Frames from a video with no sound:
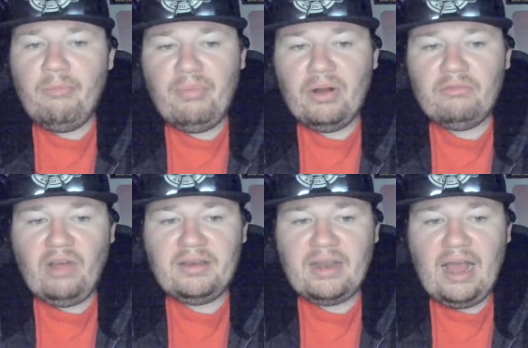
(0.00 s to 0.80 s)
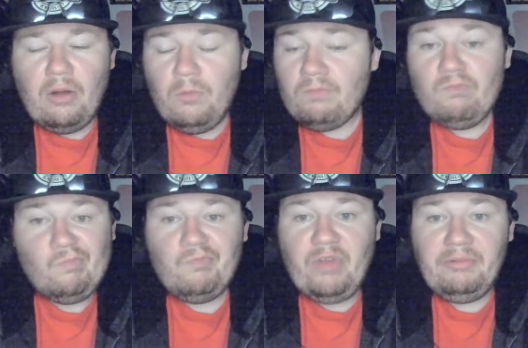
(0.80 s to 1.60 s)
But right now,
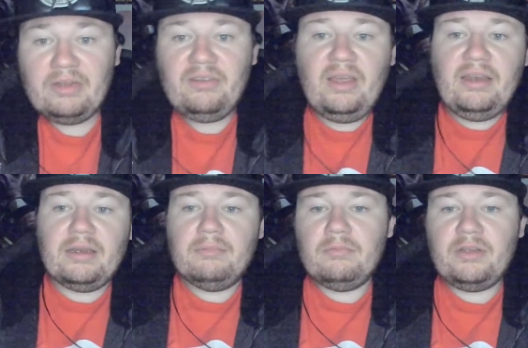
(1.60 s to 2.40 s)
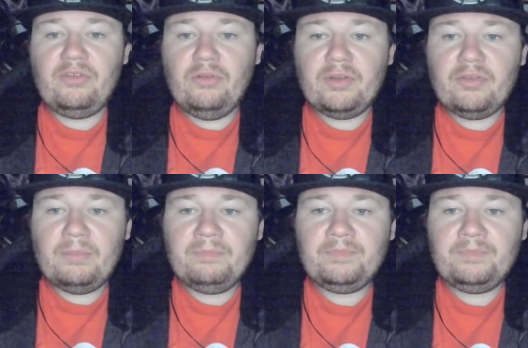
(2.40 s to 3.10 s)
very entertaining. Let's do this.